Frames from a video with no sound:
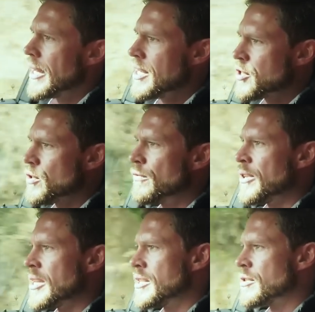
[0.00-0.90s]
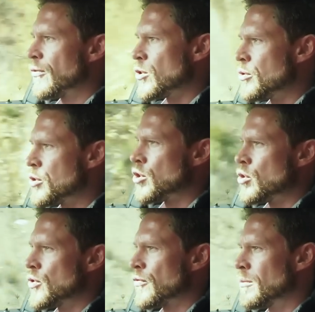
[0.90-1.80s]
SUVs for you to
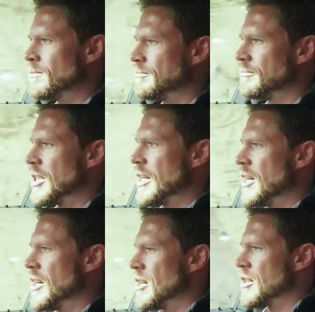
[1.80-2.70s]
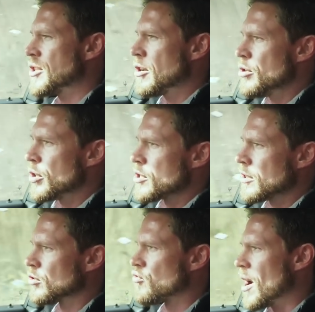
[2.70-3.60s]
choose from. So you can
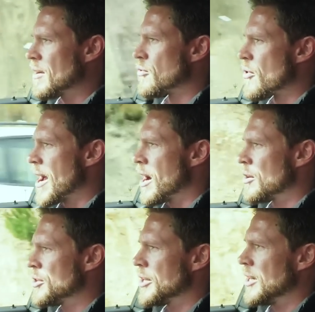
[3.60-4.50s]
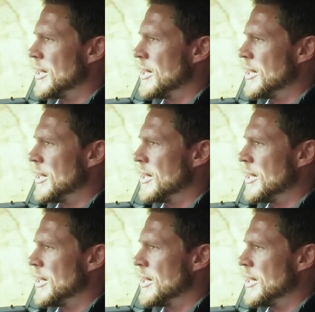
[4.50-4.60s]
still drive around